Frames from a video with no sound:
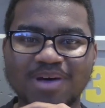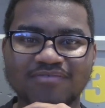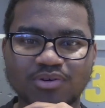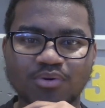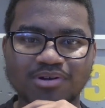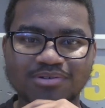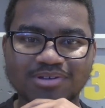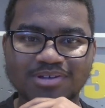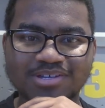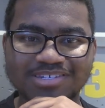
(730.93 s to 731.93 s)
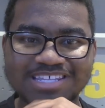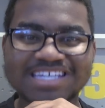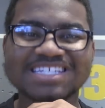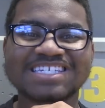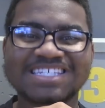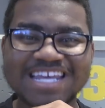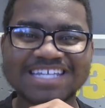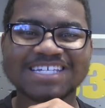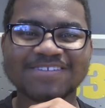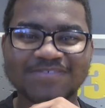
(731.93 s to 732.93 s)
everyone, to the
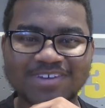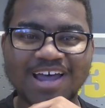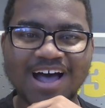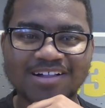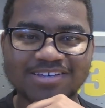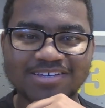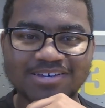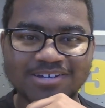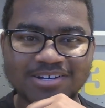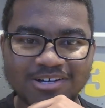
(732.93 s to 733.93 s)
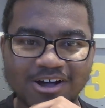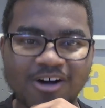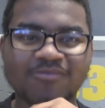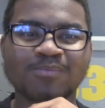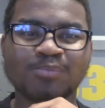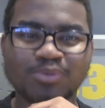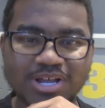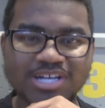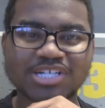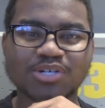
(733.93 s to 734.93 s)
season finale of
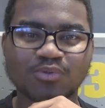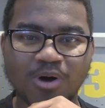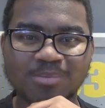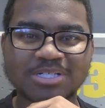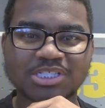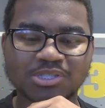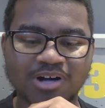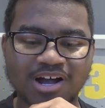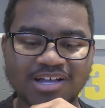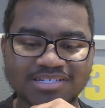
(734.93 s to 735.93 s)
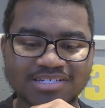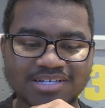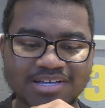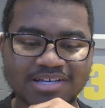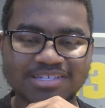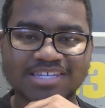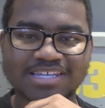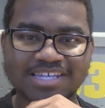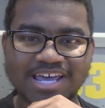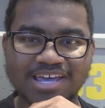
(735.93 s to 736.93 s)
British Robert Tries.
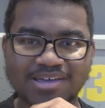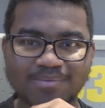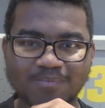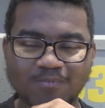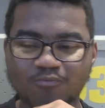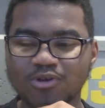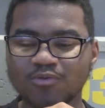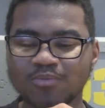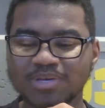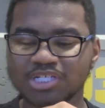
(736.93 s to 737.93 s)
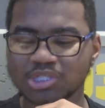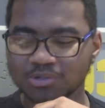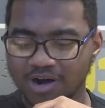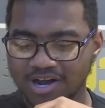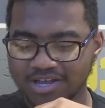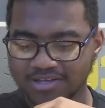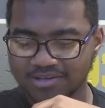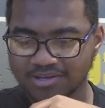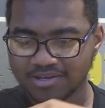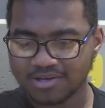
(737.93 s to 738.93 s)
Today, we will be
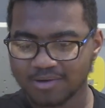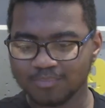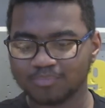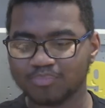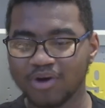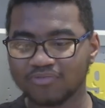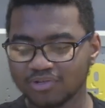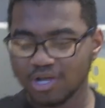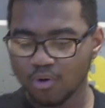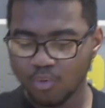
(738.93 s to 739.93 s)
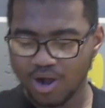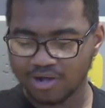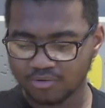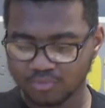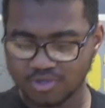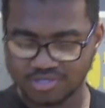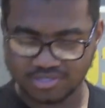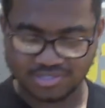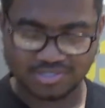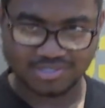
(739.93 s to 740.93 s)
trying Buffalo Wild
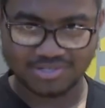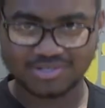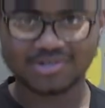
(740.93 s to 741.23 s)
Wings.